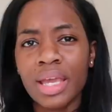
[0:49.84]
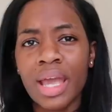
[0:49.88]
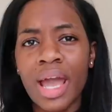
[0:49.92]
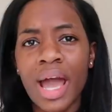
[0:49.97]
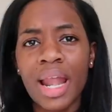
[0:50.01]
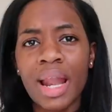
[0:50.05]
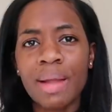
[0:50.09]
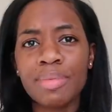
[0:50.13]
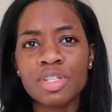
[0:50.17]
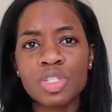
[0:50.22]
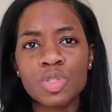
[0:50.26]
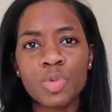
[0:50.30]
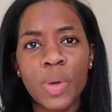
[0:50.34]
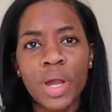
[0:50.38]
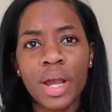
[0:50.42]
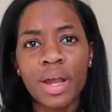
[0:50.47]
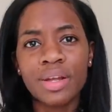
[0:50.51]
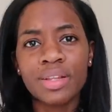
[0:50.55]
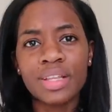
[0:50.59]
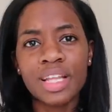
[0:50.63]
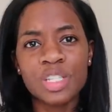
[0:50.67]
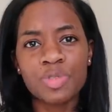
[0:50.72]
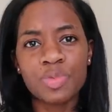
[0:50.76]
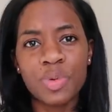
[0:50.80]
Yeah, and I'm just
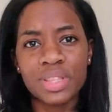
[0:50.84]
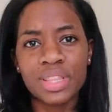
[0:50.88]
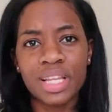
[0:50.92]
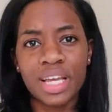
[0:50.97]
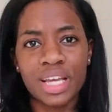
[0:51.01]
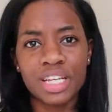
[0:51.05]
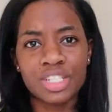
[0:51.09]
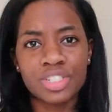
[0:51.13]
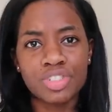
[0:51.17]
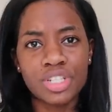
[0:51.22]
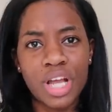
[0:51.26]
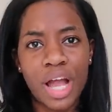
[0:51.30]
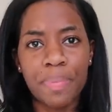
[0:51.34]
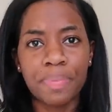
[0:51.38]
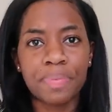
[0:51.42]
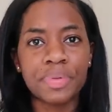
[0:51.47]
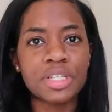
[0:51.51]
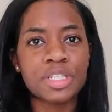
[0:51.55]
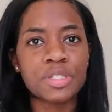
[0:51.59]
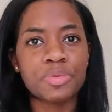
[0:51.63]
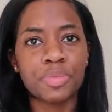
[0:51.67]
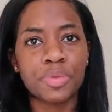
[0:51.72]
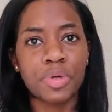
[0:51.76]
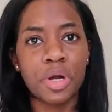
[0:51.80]
wearing this with like a
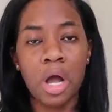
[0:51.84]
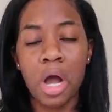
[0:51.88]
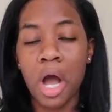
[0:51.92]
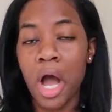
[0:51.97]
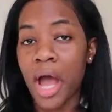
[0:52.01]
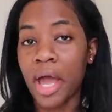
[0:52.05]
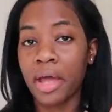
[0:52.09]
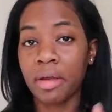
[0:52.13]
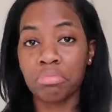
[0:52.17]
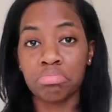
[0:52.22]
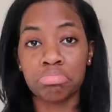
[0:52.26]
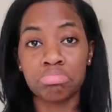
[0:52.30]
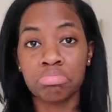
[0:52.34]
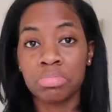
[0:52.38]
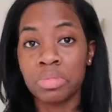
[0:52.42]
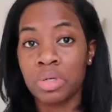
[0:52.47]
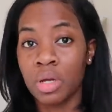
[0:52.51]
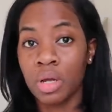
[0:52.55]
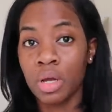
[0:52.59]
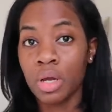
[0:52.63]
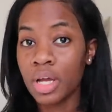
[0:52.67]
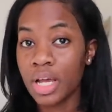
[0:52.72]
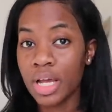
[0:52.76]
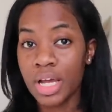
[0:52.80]
strapless bra and
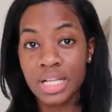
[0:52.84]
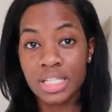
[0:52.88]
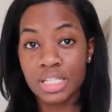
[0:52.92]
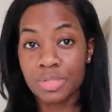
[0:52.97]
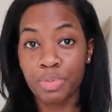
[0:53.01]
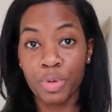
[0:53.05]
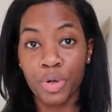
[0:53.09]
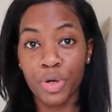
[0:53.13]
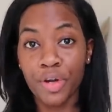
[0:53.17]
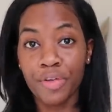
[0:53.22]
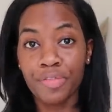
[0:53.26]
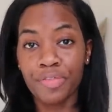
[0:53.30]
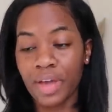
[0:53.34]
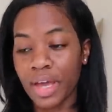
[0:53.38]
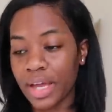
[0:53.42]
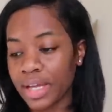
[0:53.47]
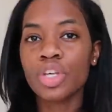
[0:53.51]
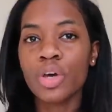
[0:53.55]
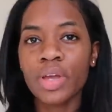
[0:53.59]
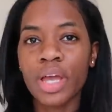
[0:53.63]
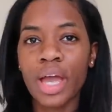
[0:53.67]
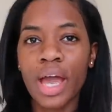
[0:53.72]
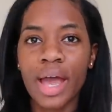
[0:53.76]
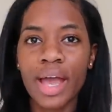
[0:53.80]
it's perfect.
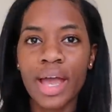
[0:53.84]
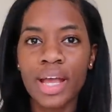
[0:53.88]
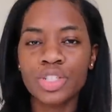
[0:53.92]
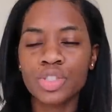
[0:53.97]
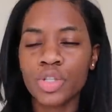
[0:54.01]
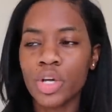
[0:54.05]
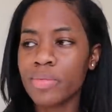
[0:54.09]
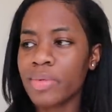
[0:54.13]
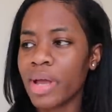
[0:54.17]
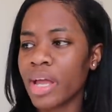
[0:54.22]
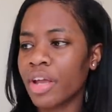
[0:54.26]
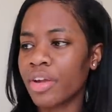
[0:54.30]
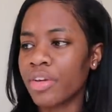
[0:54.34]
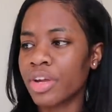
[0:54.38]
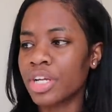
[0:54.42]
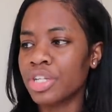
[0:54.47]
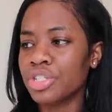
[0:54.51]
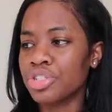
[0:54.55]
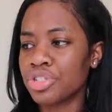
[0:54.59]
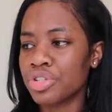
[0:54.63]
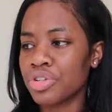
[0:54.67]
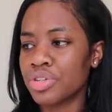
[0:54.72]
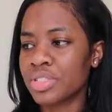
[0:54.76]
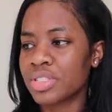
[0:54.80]
So yeah, enjoyed my
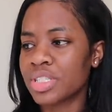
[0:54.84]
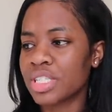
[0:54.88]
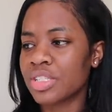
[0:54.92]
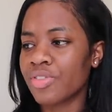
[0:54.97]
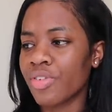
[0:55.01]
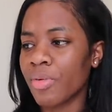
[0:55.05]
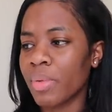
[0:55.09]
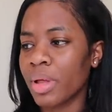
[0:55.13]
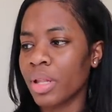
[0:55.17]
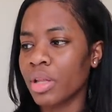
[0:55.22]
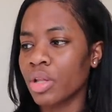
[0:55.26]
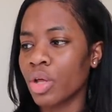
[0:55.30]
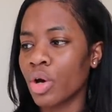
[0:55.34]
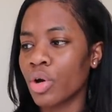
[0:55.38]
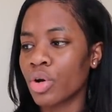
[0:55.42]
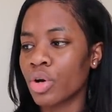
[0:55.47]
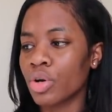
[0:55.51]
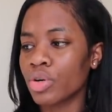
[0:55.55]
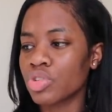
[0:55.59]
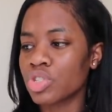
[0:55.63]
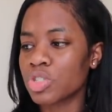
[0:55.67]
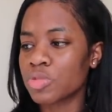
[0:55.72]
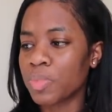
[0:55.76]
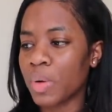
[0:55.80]
green juice. This is from a
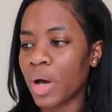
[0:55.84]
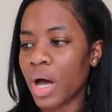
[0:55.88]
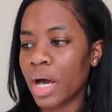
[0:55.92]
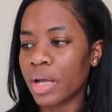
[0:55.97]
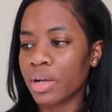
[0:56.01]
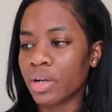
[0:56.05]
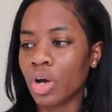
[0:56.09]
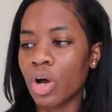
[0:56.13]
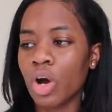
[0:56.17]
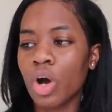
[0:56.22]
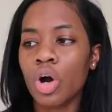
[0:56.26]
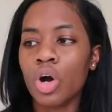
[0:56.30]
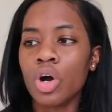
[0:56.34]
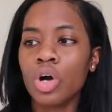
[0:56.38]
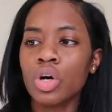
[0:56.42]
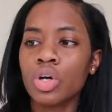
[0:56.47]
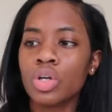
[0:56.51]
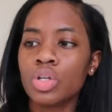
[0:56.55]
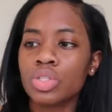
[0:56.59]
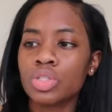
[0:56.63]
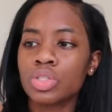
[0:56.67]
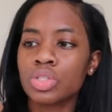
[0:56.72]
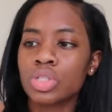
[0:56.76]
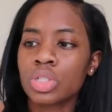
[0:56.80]
local spot
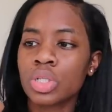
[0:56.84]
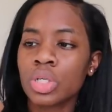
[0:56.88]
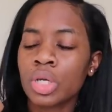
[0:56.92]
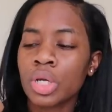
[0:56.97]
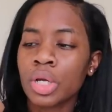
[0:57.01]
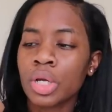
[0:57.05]
called